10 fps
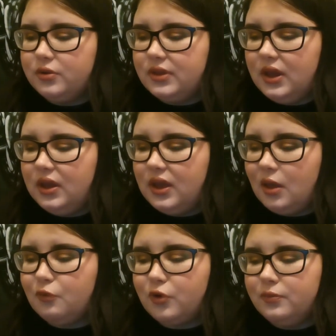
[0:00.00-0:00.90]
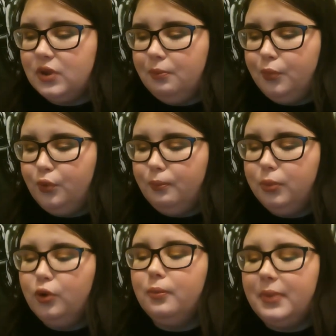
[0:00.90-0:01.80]
They came from the
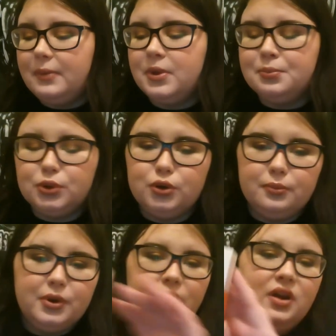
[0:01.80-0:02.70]
Bloom Baby Bloom